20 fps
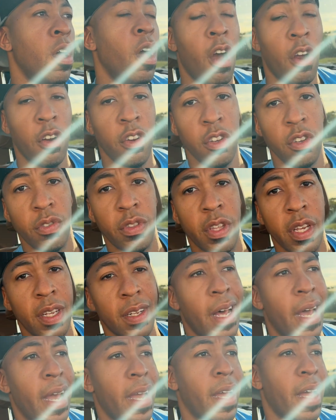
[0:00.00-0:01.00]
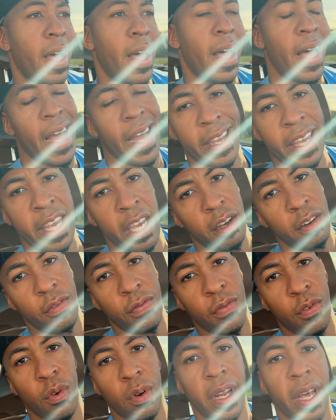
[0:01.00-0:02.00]
Or do you think like, I can't
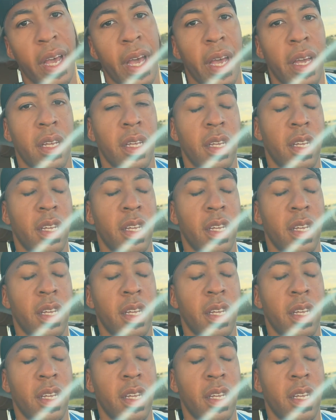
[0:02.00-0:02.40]
afford that?